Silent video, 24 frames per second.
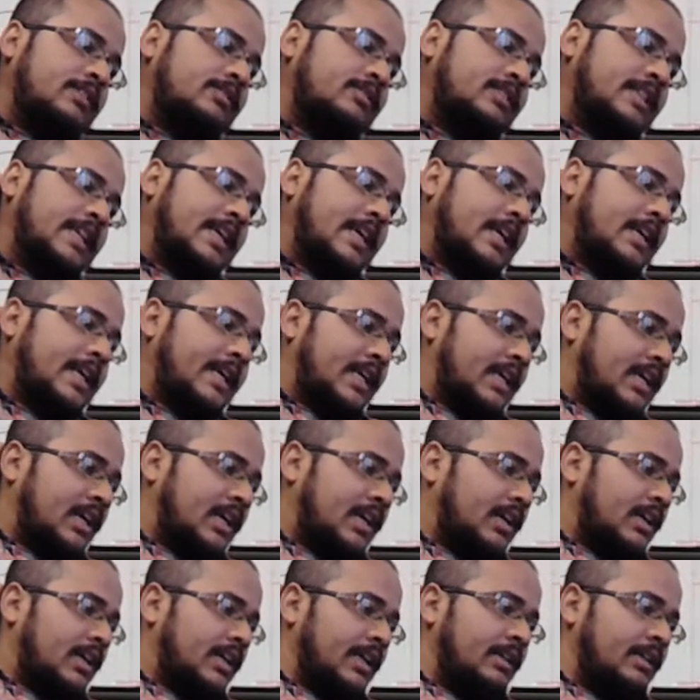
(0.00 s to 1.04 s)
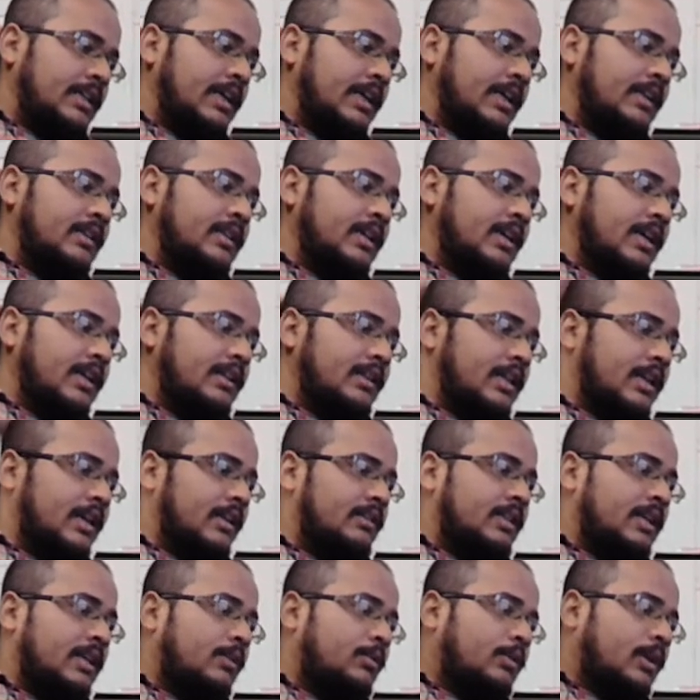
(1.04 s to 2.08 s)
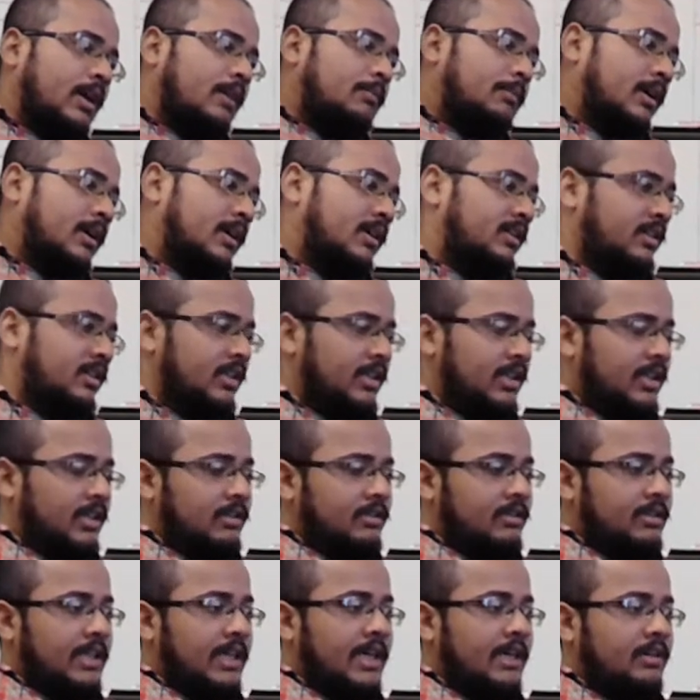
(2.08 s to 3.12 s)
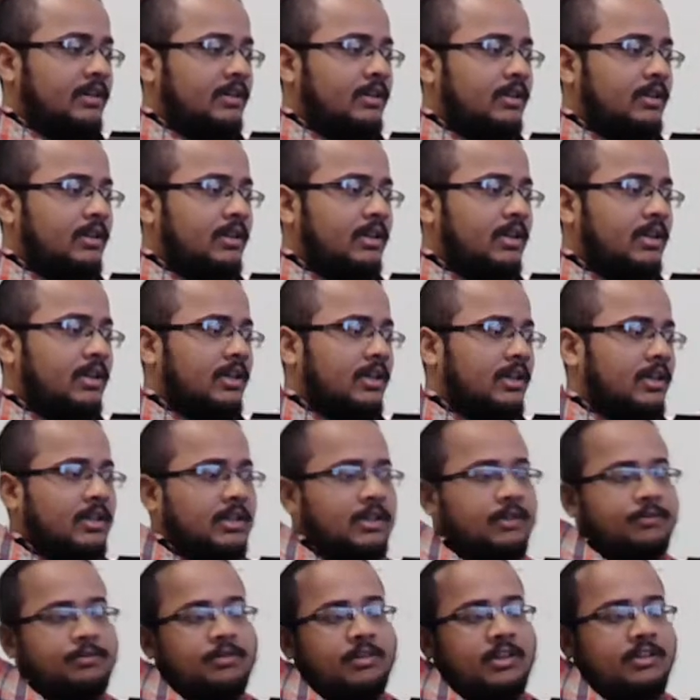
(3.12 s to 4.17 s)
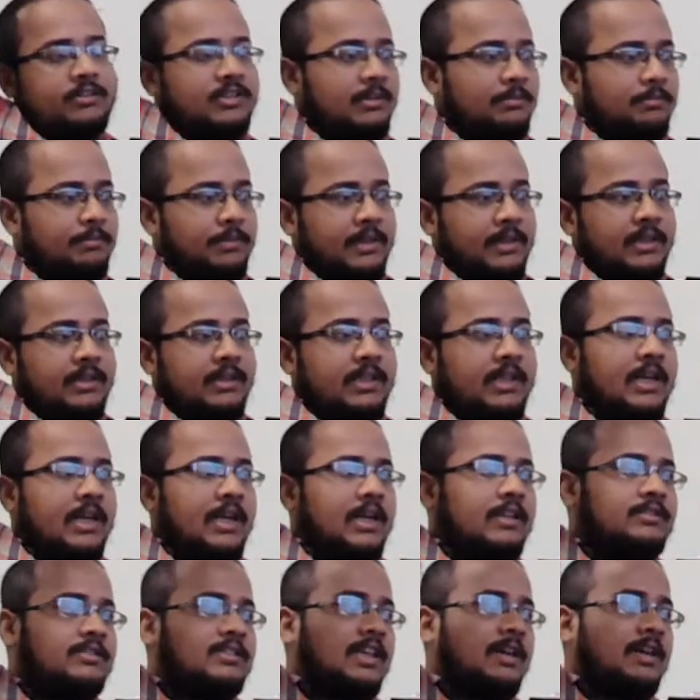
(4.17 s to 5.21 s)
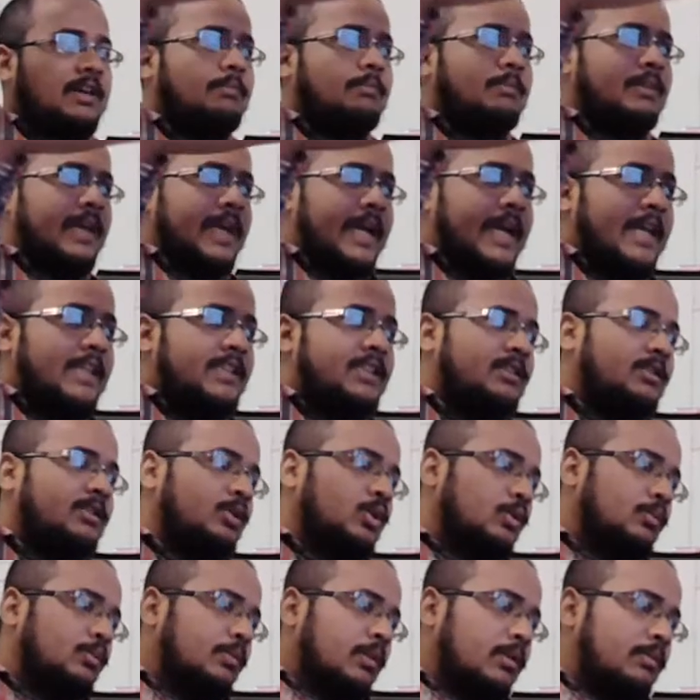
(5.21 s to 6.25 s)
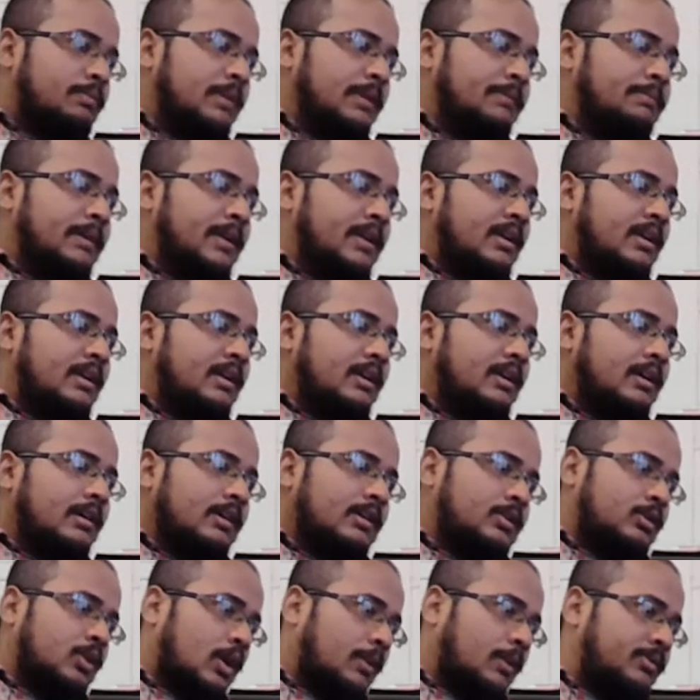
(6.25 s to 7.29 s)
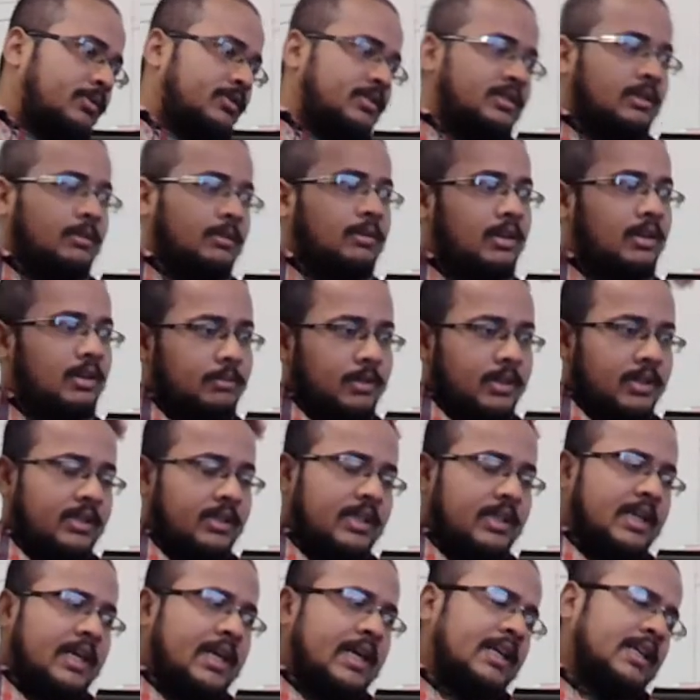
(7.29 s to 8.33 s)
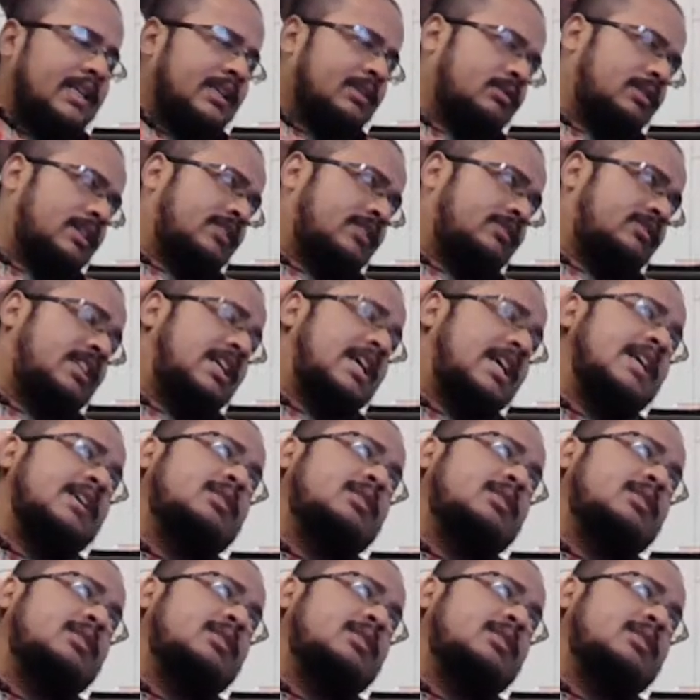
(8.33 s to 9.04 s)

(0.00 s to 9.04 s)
take a data in the Walmart, that for example there are some age group of people shops in the Walmart, and you just try